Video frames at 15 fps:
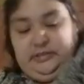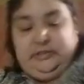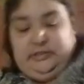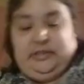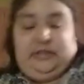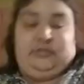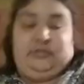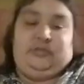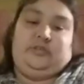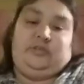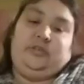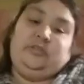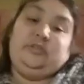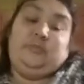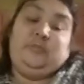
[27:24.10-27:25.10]
starting
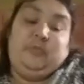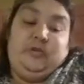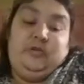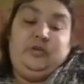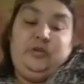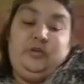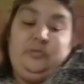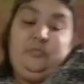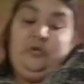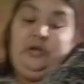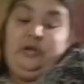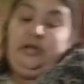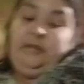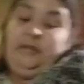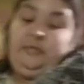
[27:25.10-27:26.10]
to look more
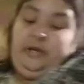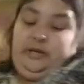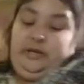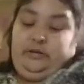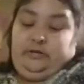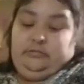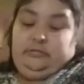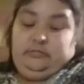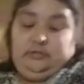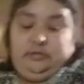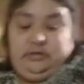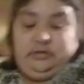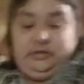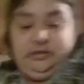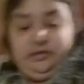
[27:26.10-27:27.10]
like Play-Doh,
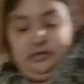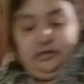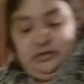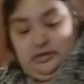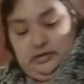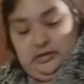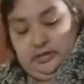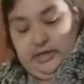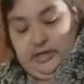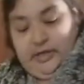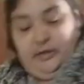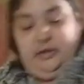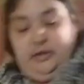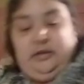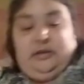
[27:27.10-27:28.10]
like
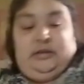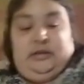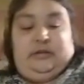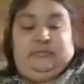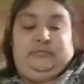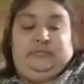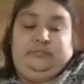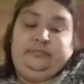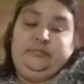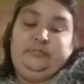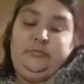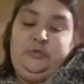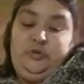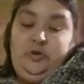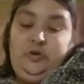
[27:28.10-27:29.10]

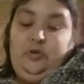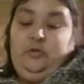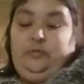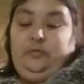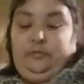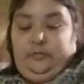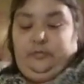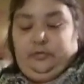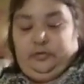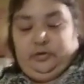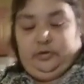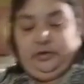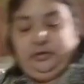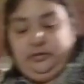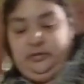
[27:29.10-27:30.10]
dough for
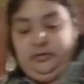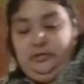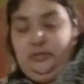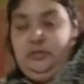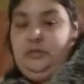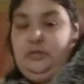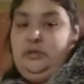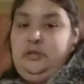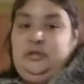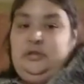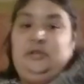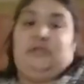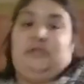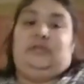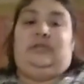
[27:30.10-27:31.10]

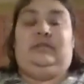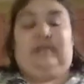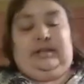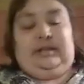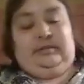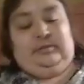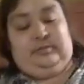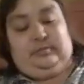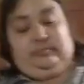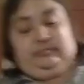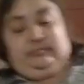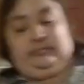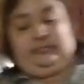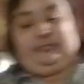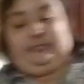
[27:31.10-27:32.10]
like
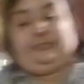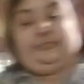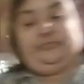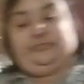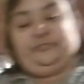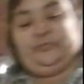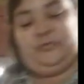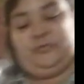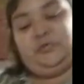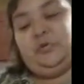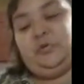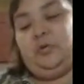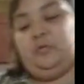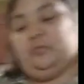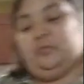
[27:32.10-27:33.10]

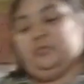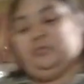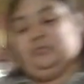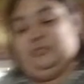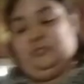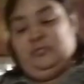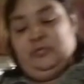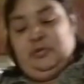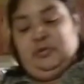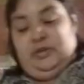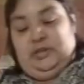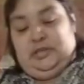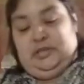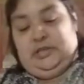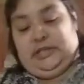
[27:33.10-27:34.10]
dough.
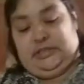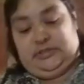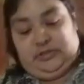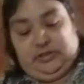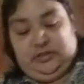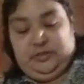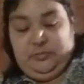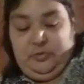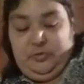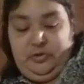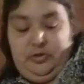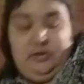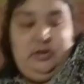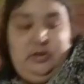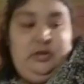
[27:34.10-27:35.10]
It's starting to look
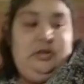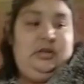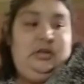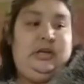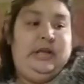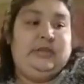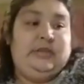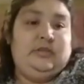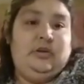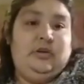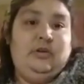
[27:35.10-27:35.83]
like dough.